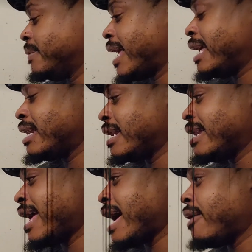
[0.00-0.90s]
day in
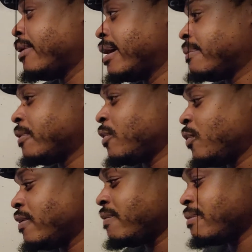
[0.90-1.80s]
and day out, and
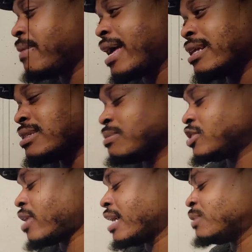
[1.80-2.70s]
we've been making some
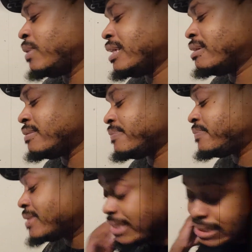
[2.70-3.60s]
strides, but
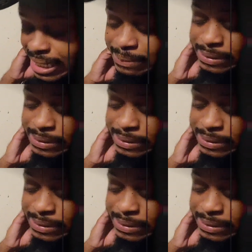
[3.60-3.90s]
these